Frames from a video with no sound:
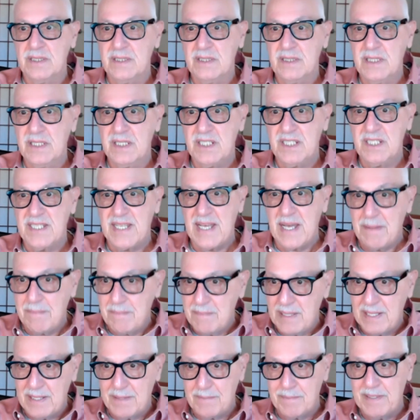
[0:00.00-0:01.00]
Does that
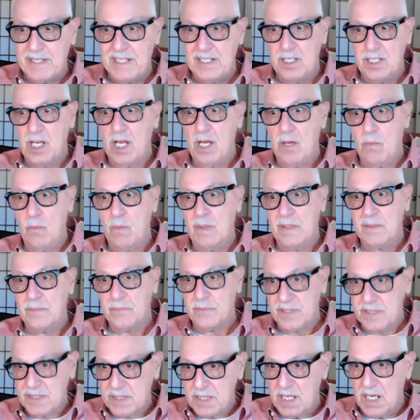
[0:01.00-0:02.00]
make me not one
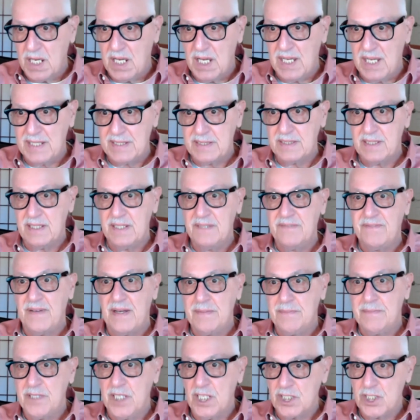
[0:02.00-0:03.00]
with God if
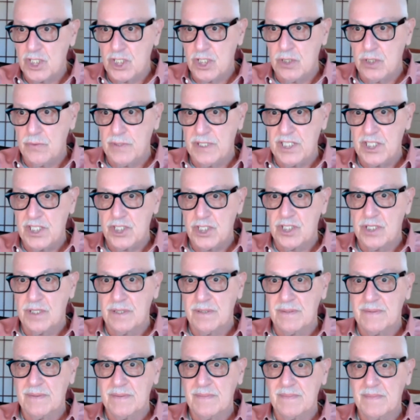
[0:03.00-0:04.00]
I'm not Jewish?
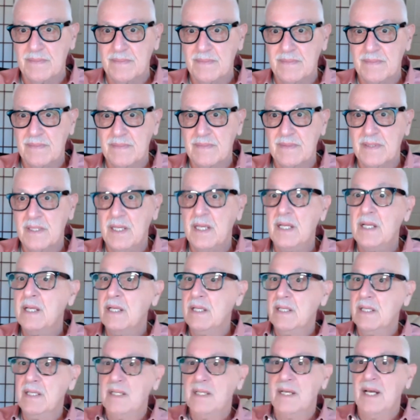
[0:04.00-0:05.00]

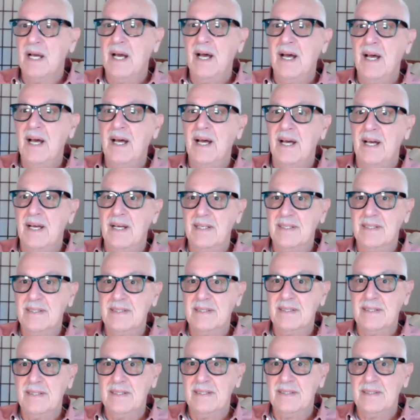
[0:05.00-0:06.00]

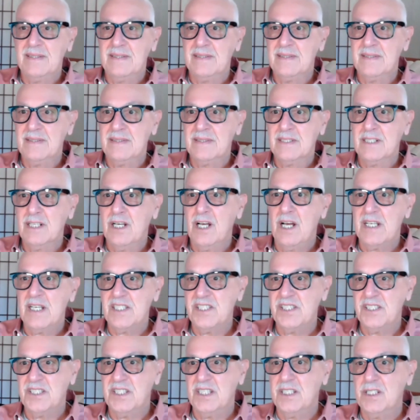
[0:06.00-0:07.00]
Causes
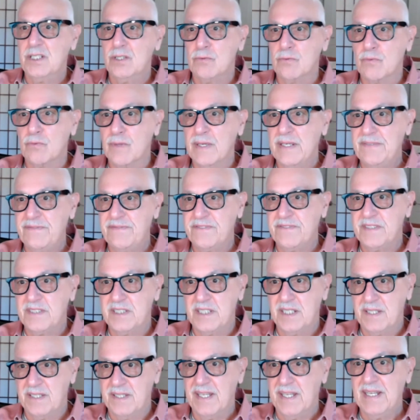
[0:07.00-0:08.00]
a little rift to
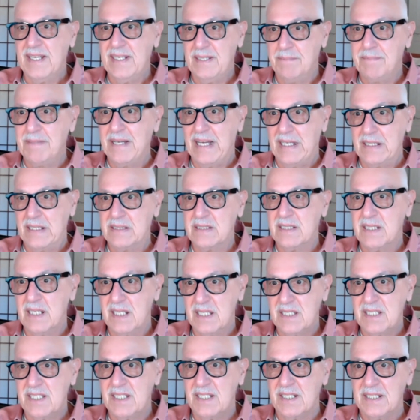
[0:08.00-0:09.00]
think about,
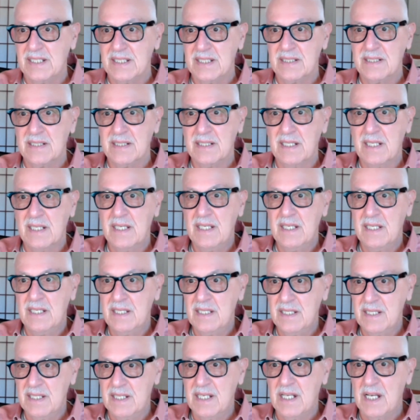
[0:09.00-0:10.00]
doesn't it?
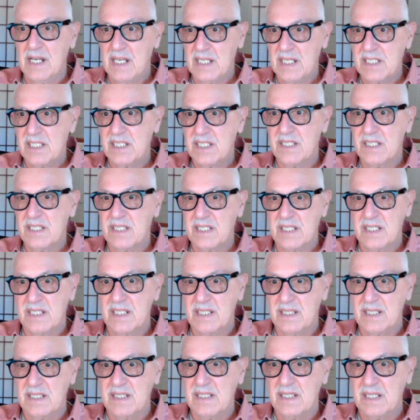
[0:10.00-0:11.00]
It causes
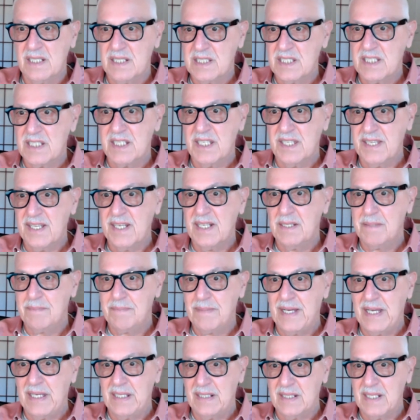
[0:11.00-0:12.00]
us to think
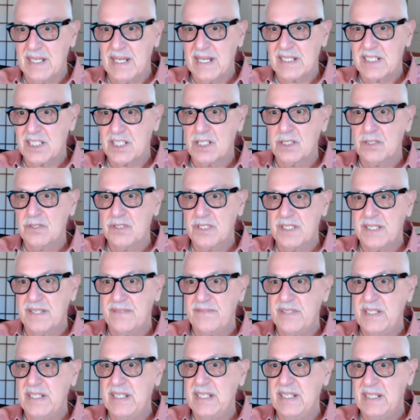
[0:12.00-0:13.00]
about
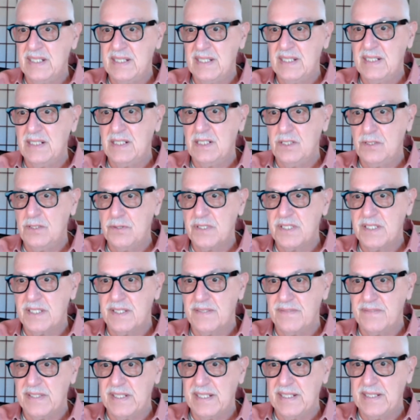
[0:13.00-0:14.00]
exclusivity and
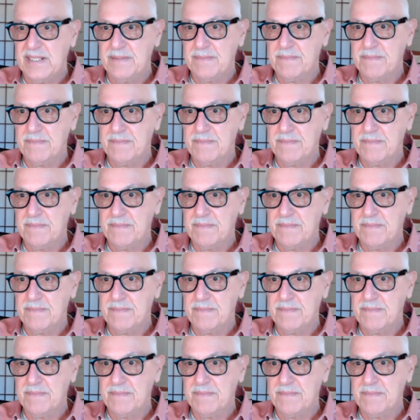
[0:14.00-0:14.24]
inclusivity.